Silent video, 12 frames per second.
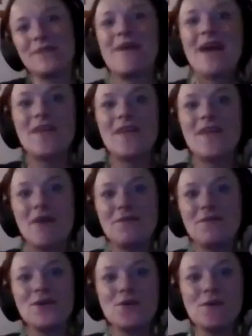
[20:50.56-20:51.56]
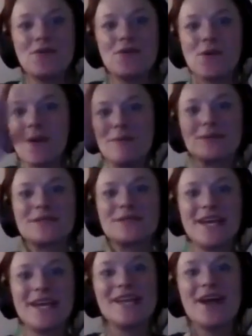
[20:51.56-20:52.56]
The fact that a few, the
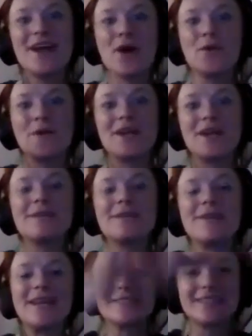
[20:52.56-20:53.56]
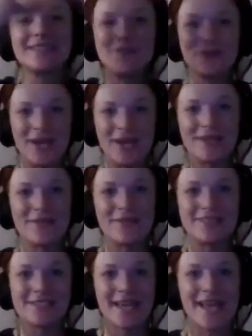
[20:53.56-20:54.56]
1% are winning because they've
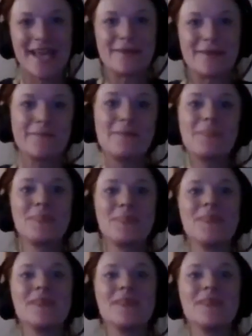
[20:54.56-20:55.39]
created this game.